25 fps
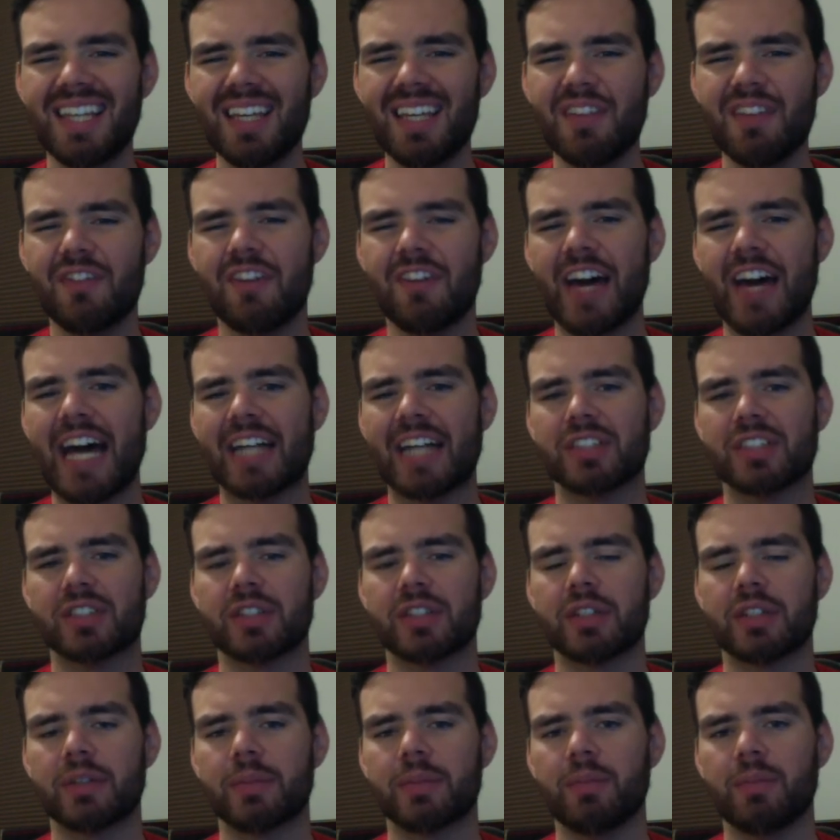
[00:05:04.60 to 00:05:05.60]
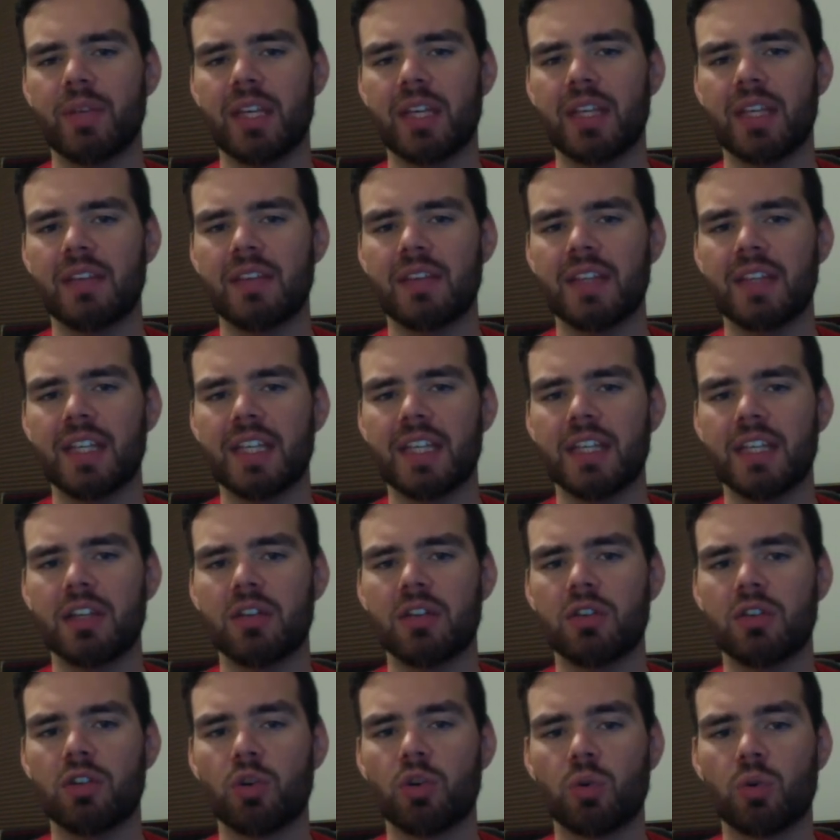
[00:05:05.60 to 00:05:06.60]
factor in the
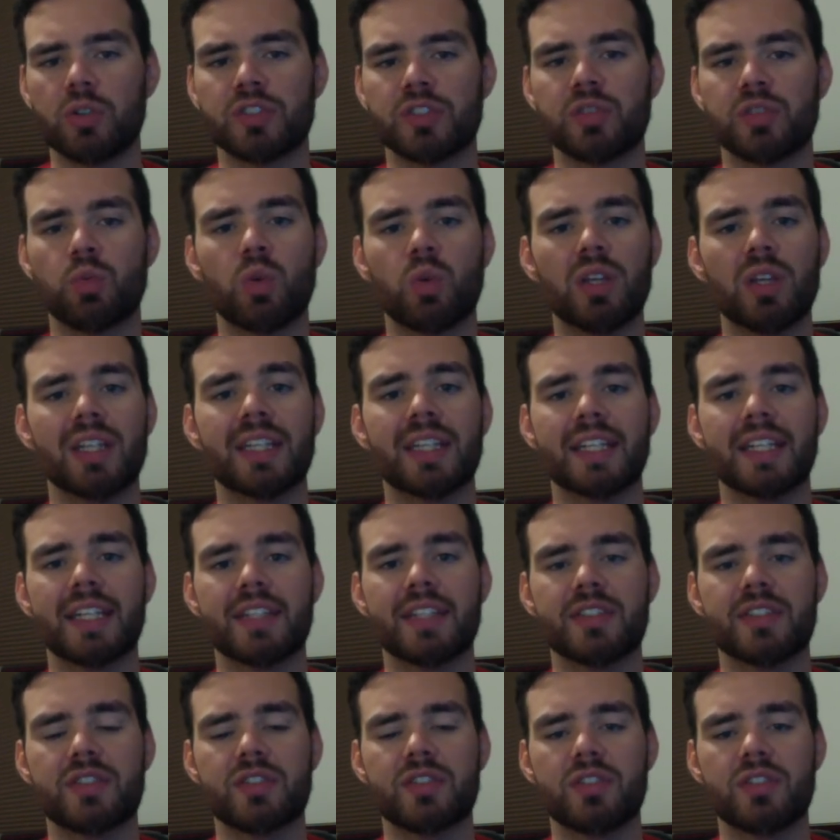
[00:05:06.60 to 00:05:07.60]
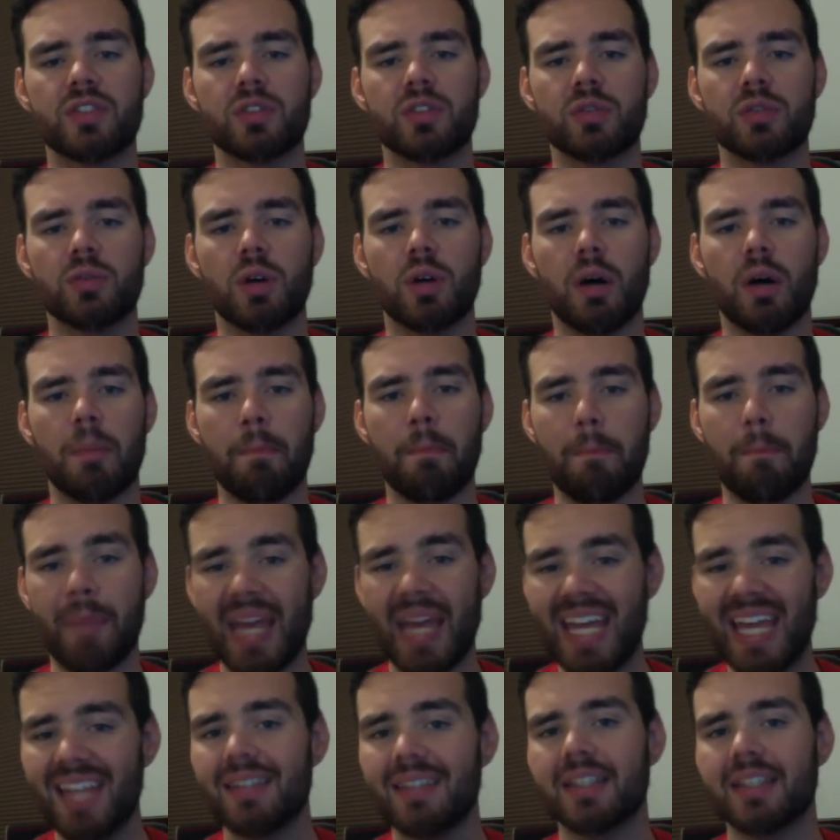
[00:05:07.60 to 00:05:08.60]
North's willingness to
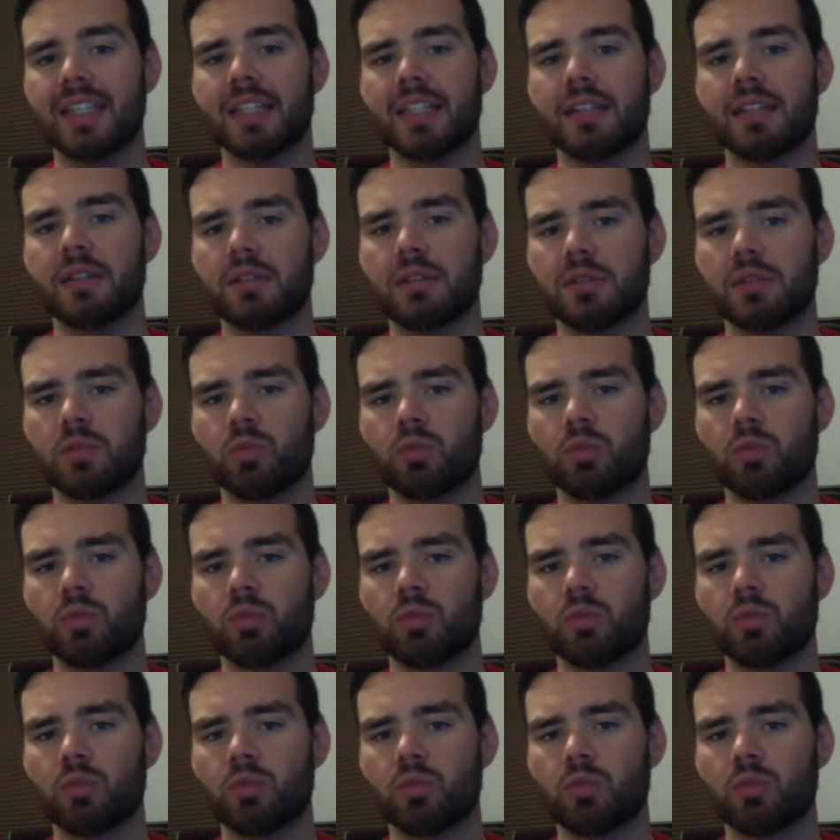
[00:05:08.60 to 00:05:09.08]
abandon